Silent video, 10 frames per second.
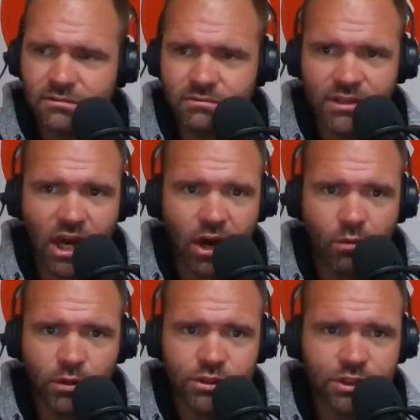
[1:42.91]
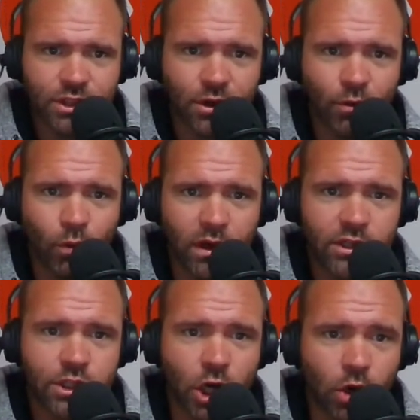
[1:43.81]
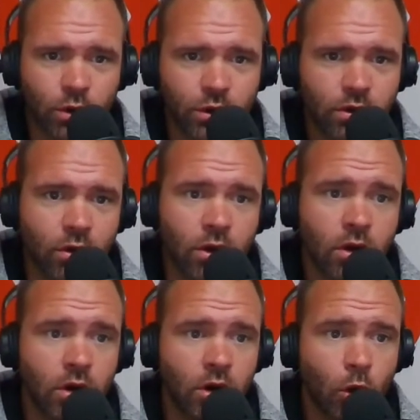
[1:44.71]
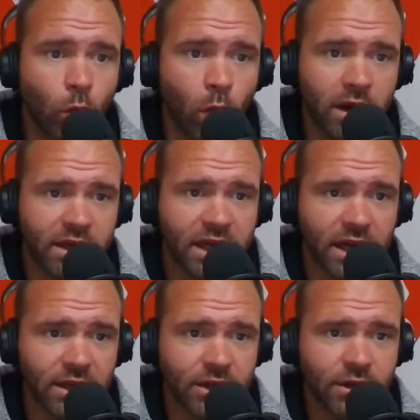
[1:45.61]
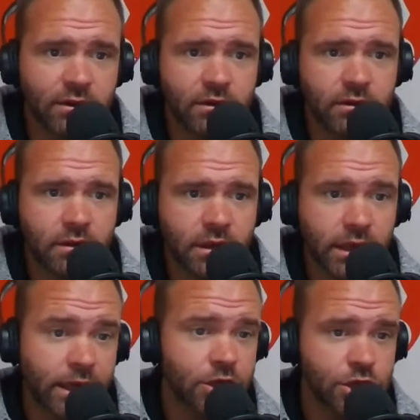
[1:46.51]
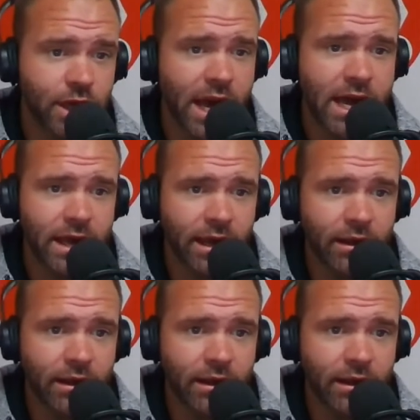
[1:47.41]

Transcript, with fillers: No, we'll just go one tone, one color each day.